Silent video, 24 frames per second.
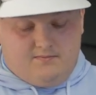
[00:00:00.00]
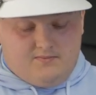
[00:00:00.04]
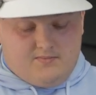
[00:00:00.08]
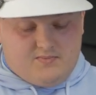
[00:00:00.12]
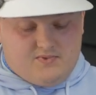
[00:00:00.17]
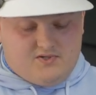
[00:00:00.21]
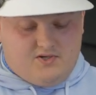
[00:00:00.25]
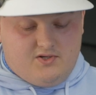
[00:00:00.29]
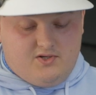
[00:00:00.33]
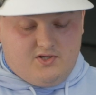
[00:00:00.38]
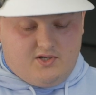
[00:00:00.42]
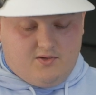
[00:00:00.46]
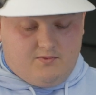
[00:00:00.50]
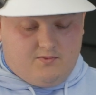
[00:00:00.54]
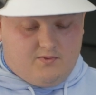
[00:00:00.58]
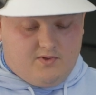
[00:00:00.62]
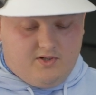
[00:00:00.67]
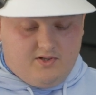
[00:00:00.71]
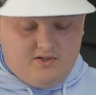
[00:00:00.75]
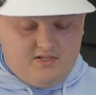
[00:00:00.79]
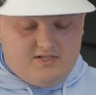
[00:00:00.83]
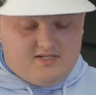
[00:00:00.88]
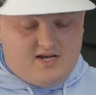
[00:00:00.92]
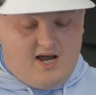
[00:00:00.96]
So you can
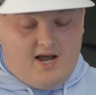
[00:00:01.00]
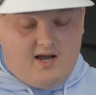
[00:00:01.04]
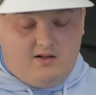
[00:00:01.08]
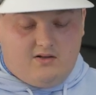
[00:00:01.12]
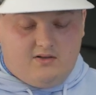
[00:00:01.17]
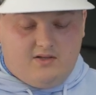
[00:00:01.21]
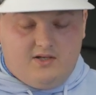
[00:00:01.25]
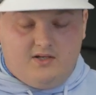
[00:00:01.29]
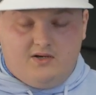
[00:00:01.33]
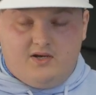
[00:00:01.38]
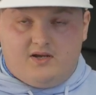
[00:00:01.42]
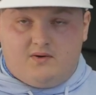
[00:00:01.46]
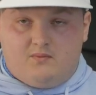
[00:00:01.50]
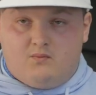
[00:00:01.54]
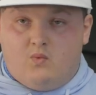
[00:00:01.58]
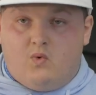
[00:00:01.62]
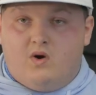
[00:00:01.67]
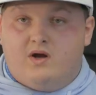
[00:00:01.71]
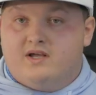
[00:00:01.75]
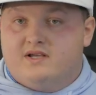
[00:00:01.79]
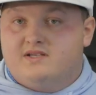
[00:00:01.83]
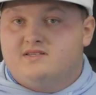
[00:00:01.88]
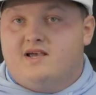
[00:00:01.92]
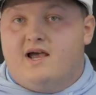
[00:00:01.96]
really dial in at
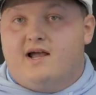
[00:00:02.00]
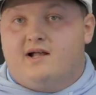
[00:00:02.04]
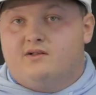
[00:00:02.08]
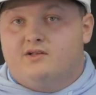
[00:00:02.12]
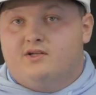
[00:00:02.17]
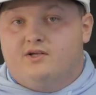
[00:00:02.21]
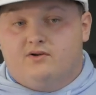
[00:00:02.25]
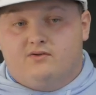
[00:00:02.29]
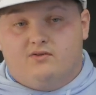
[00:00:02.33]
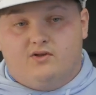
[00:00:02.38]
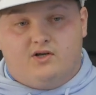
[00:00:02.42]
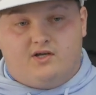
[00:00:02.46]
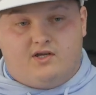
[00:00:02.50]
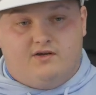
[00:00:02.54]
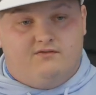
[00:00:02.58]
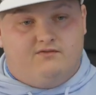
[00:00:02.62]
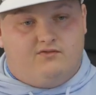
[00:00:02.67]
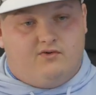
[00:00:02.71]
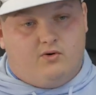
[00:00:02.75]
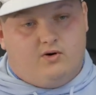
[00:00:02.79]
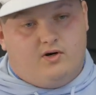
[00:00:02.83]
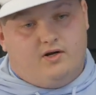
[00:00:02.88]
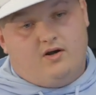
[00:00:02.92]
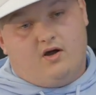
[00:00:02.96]
what exactly you're looking
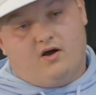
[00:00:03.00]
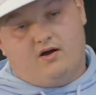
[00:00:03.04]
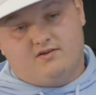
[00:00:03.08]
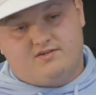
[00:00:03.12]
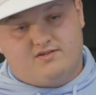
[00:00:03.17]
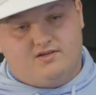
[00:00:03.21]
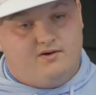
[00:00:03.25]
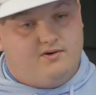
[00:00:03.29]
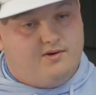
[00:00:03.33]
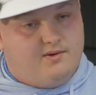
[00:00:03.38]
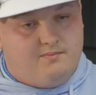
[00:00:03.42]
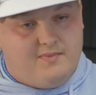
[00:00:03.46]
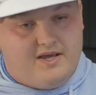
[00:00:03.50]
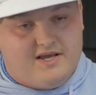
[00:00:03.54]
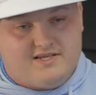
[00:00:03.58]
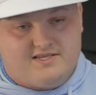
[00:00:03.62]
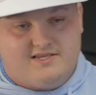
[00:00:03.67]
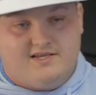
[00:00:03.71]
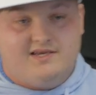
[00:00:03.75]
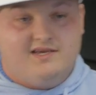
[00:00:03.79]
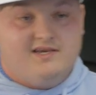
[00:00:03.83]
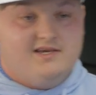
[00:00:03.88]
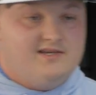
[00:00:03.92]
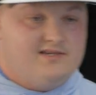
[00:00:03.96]
for, and also it makes
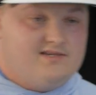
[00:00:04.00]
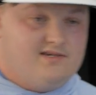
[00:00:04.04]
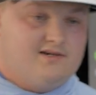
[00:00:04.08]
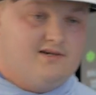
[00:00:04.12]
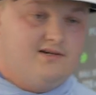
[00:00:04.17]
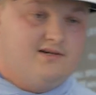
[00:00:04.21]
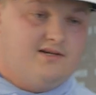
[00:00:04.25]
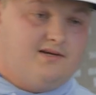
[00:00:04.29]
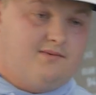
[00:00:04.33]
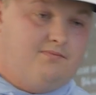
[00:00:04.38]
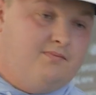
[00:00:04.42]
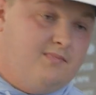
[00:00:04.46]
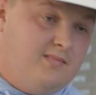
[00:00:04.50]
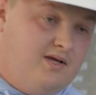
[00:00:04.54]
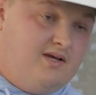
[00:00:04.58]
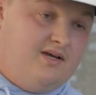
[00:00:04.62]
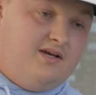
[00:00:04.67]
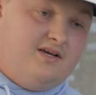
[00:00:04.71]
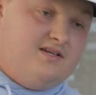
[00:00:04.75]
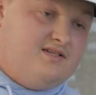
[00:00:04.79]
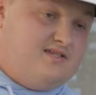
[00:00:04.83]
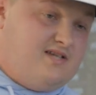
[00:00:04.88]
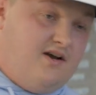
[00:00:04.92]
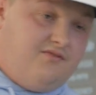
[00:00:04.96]
it easier to
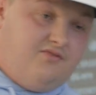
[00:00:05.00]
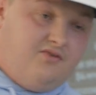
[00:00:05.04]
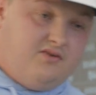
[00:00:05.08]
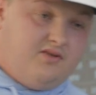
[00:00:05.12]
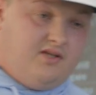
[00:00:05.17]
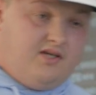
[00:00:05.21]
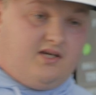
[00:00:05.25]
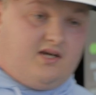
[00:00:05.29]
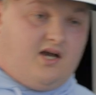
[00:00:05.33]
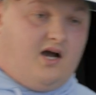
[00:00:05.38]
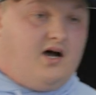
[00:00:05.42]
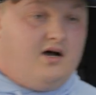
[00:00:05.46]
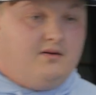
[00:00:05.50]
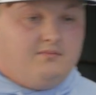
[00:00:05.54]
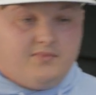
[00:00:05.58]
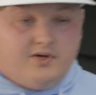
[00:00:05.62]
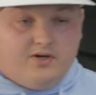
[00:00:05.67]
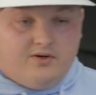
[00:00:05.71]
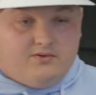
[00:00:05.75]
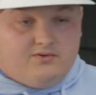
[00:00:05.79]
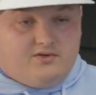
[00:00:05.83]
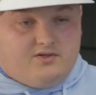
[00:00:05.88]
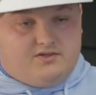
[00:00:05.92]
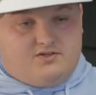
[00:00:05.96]
definitely
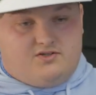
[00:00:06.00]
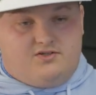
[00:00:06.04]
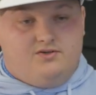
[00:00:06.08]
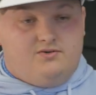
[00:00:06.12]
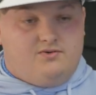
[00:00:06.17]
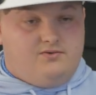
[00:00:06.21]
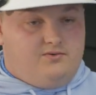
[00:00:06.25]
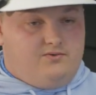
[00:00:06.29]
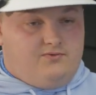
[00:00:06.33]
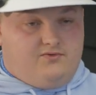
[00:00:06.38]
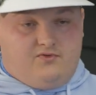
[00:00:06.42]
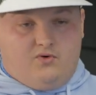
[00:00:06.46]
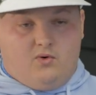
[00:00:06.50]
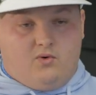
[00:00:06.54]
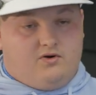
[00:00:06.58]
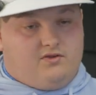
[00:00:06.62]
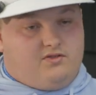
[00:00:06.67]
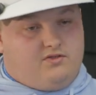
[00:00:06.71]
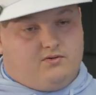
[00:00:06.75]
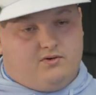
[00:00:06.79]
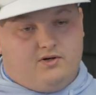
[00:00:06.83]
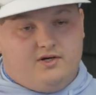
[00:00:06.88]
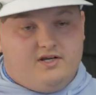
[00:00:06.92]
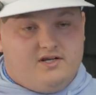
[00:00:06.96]
combo the
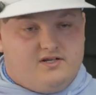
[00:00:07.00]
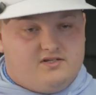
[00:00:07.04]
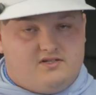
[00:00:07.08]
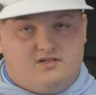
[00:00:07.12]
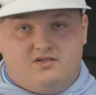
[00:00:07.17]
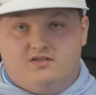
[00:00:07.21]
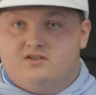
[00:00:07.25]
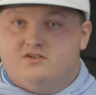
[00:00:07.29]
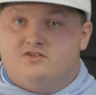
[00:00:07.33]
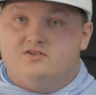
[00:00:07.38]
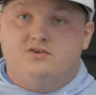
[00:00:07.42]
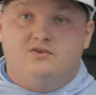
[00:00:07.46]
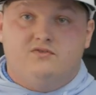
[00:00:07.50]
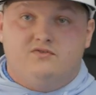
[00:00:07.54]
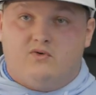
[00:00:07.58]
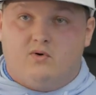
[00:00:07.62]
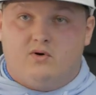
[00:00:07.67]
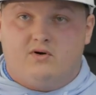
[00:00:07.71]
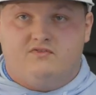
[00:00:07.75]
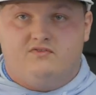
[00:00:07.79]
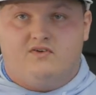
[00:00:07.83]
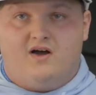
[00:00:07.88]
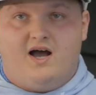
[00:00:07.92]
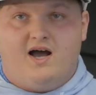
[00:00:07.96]
243s to the
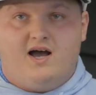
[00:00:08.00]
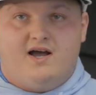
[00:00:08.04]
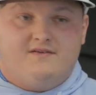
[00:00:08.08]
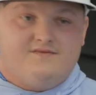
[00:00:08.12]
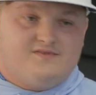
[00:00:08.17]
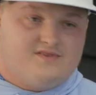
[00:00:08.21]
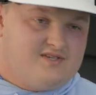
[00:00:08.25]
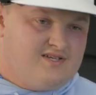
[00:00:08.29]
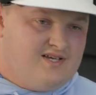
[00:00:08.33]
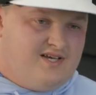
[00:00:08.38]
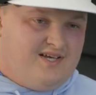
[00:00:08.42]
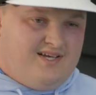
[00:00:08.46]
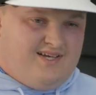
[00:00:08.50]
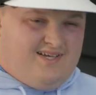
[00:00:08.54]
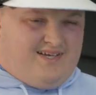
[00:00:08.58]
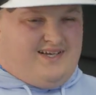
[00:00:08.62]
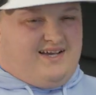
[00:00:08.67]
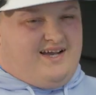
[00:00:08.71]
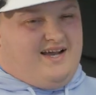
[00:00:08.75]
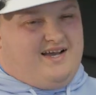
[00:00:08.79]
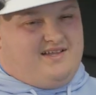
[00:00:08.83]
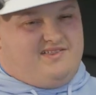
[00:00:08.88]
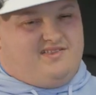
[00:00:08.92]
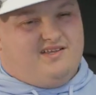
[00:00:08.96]
245s.
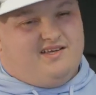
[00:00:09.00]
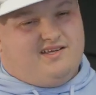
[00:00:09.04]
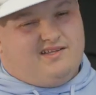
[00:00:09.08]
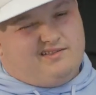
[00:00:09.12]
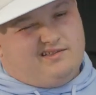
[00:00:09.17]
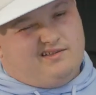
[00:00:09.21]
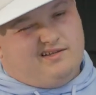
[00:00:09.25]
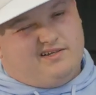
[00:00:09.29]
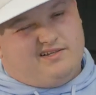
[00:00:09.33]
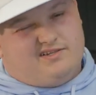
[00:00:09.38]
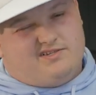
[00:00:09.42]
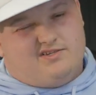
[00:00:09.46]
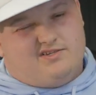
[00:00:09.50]
I think the